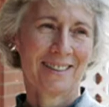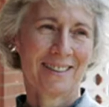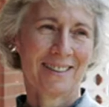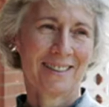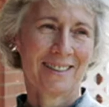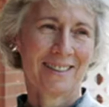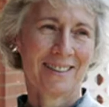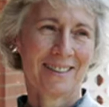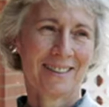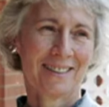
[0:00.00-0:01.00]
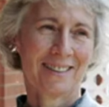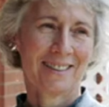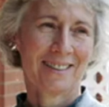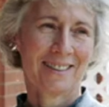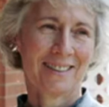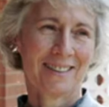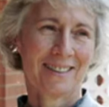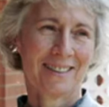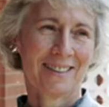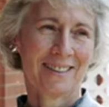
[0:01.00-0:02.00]

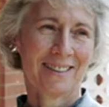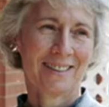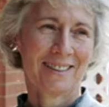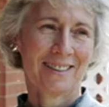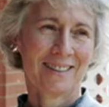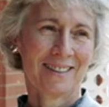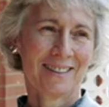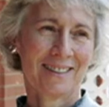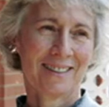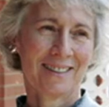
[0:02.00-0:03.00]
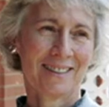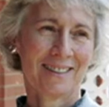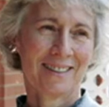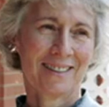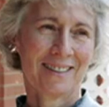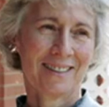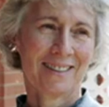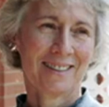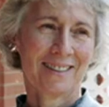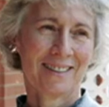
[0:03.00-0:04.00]

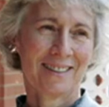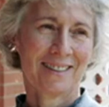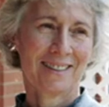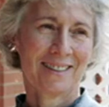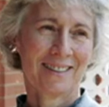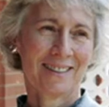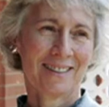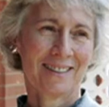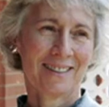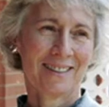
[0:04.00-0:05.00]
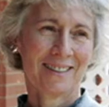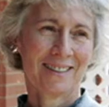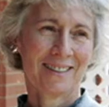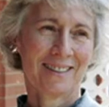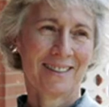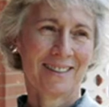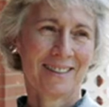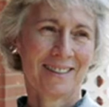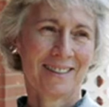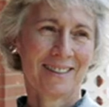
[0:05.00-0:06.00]

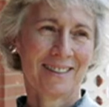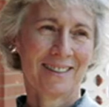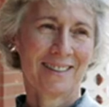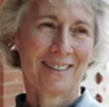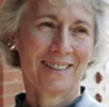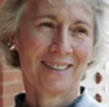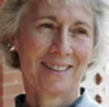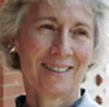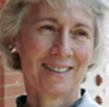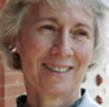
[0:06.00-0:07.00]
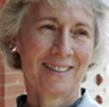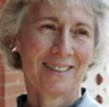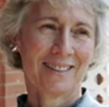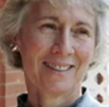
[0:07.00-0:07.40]
[no speech]